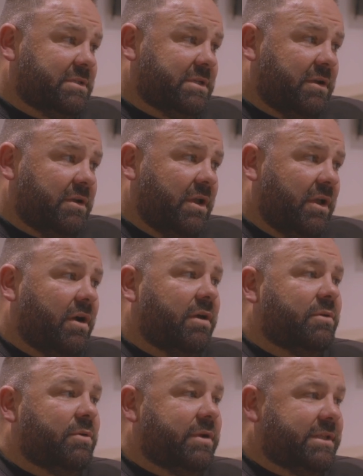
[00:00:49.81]
So I
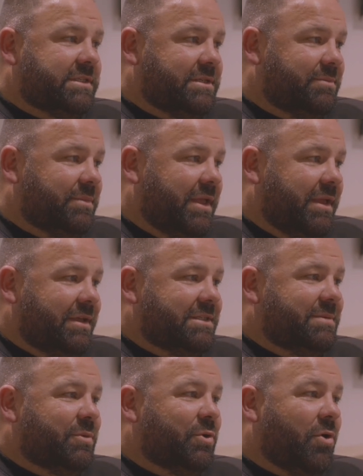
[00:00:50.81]
think we'll get some
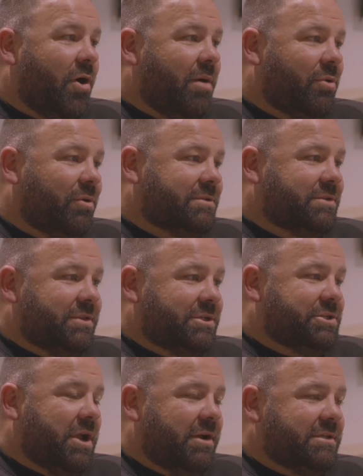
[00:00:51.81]
good eyeballs on the
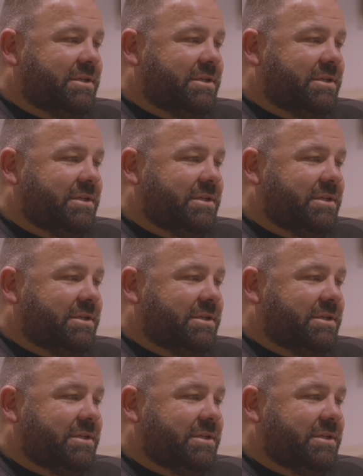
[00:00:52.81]
show.